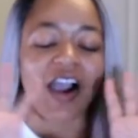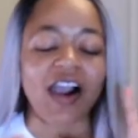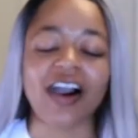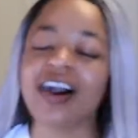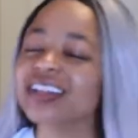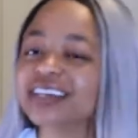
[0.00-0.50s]

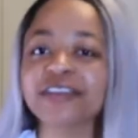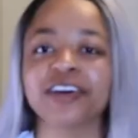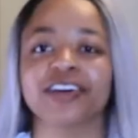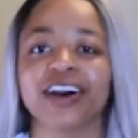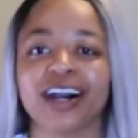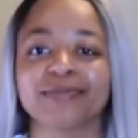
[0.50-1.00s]
all of
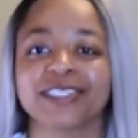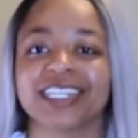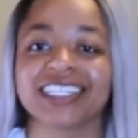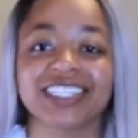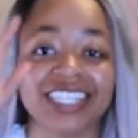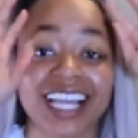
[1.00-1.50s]
her
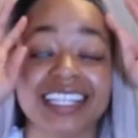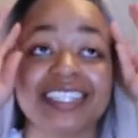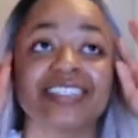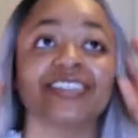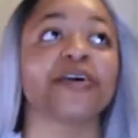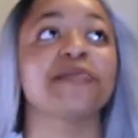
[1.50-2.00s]
options. She has
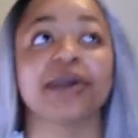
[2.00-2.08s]
so